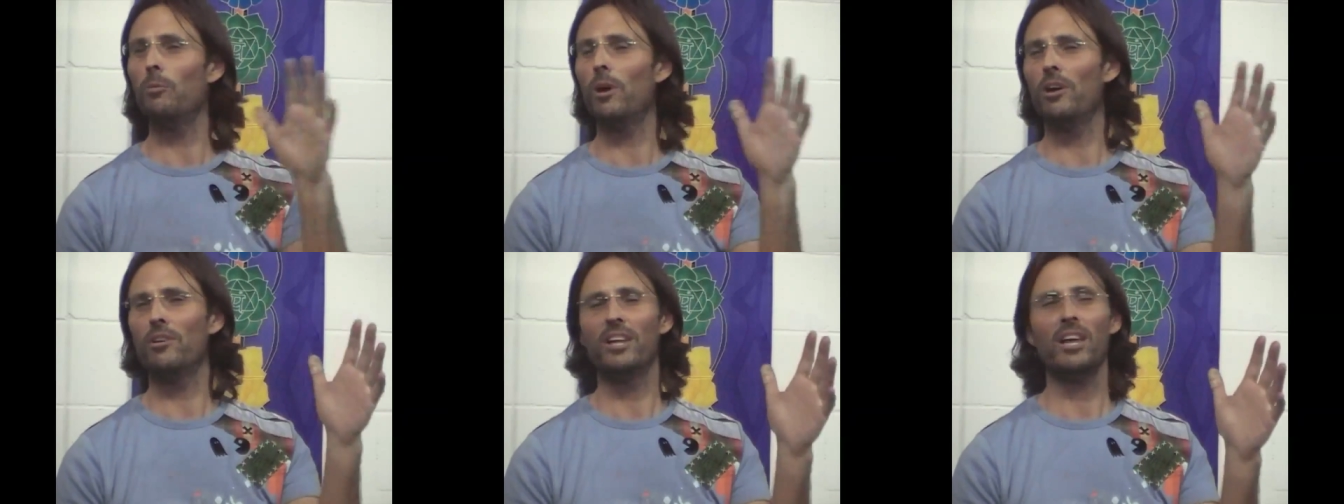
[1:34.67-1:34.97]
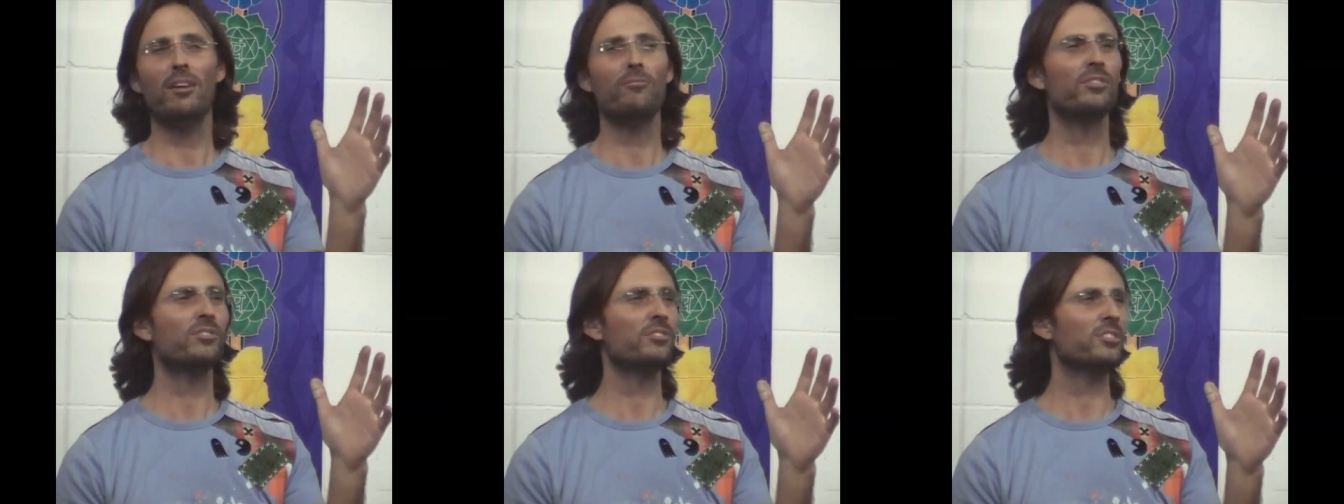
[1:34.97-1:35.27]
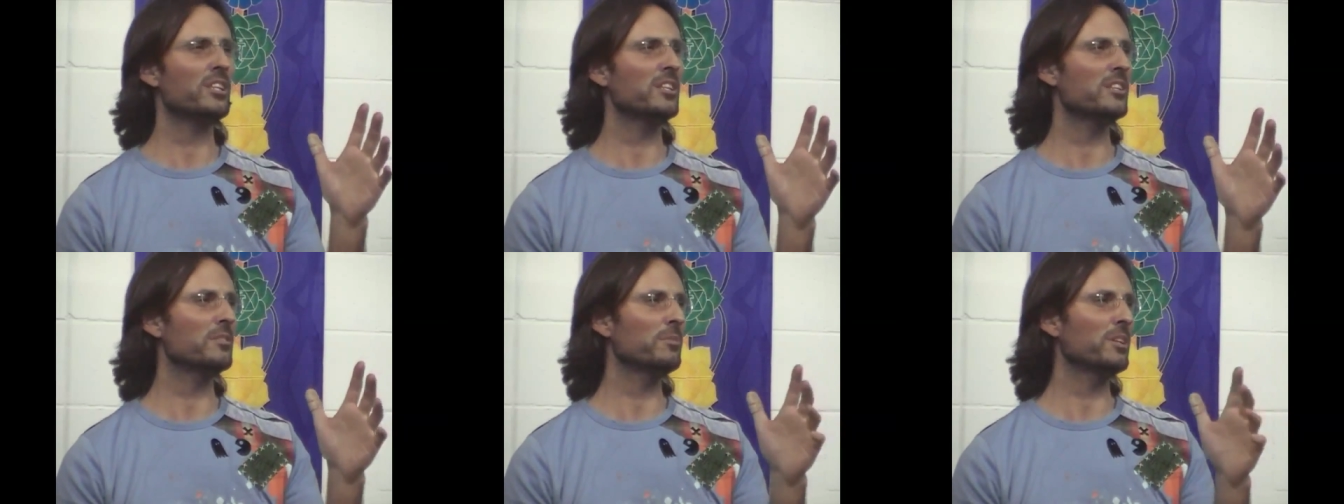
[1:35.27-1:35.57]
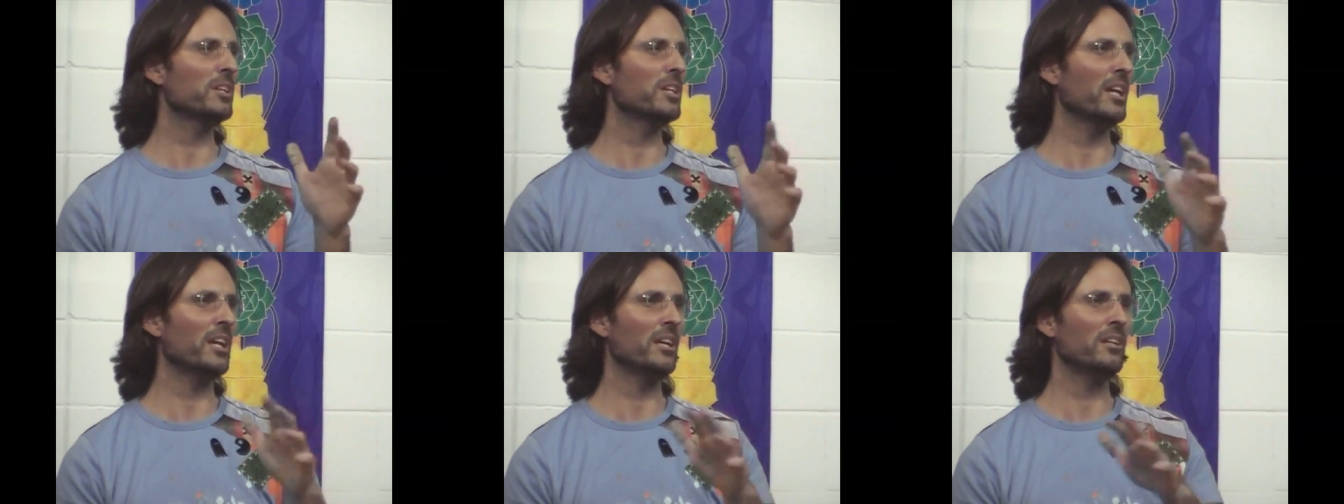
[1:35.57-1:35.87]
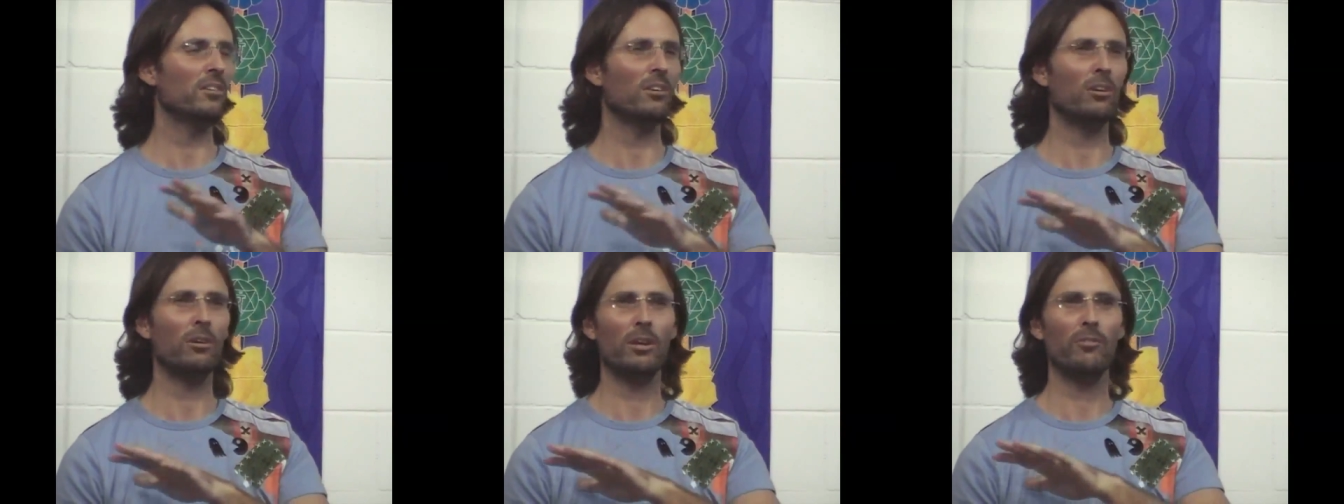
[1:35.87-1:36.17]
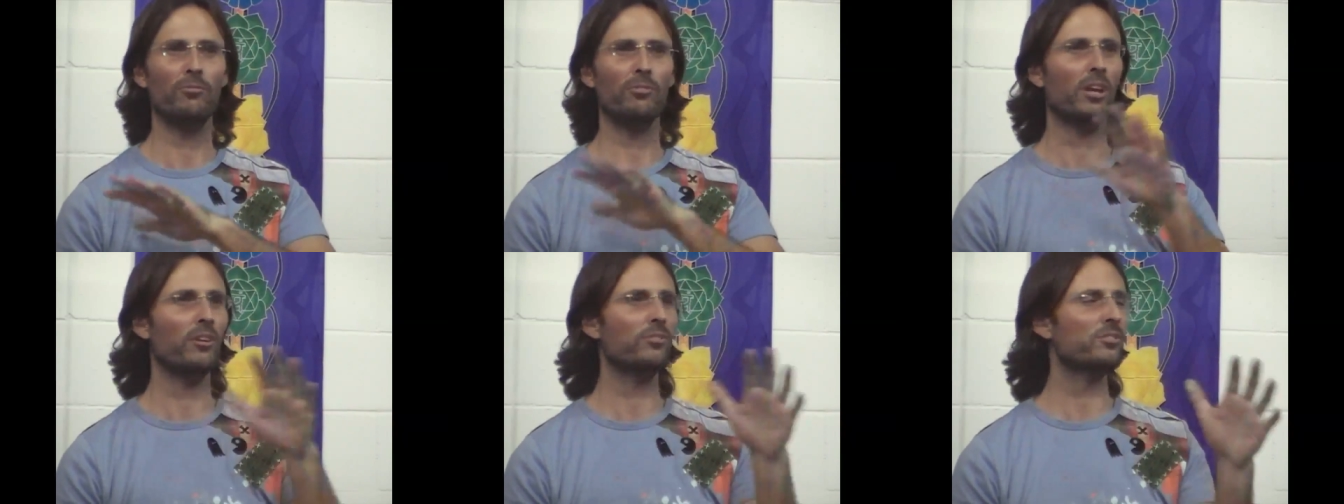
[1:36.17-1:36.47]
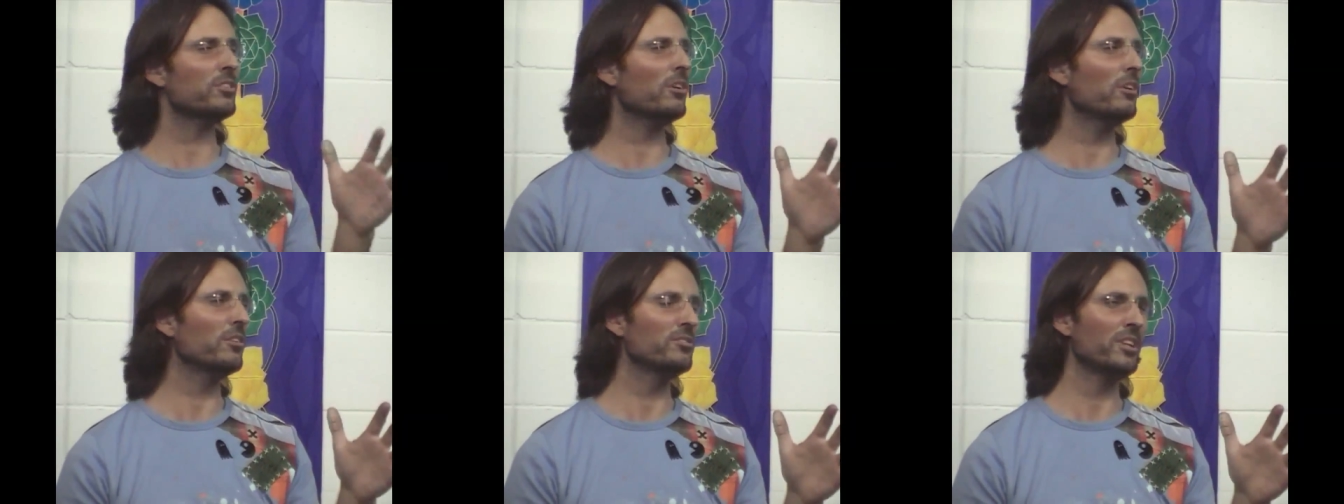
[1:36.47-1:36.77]
won't ever see them again, or I've
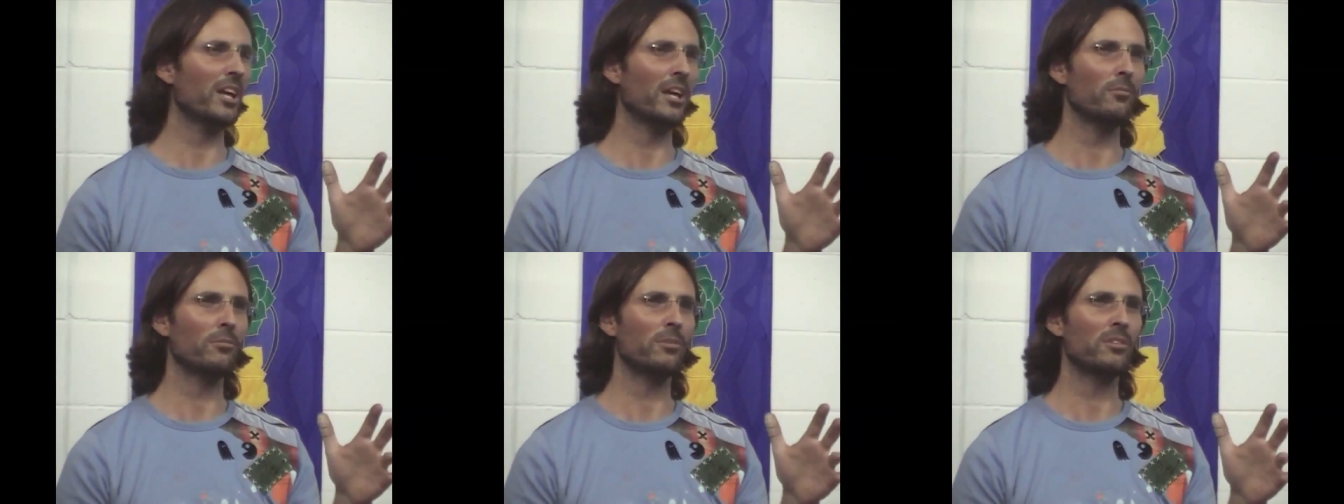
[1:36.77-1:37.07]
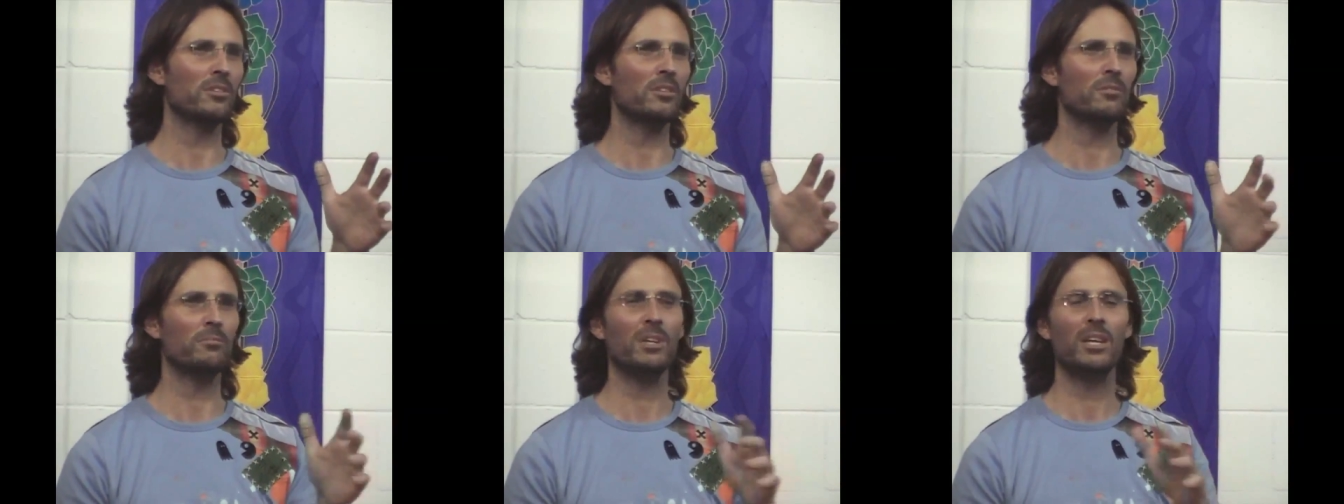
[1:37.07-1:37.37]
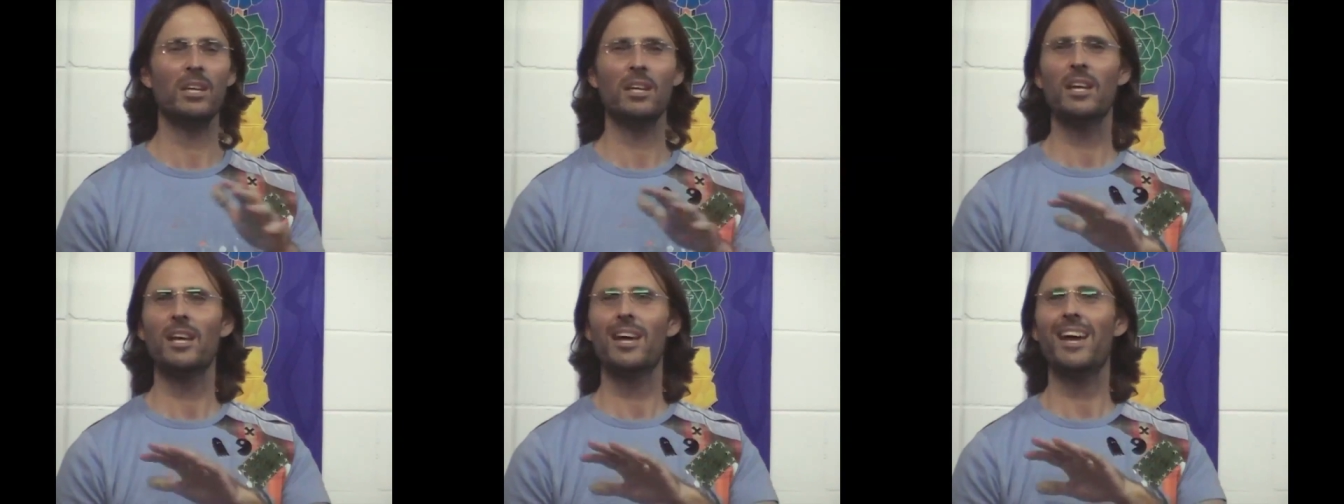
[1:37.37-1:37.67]
lost contact with them,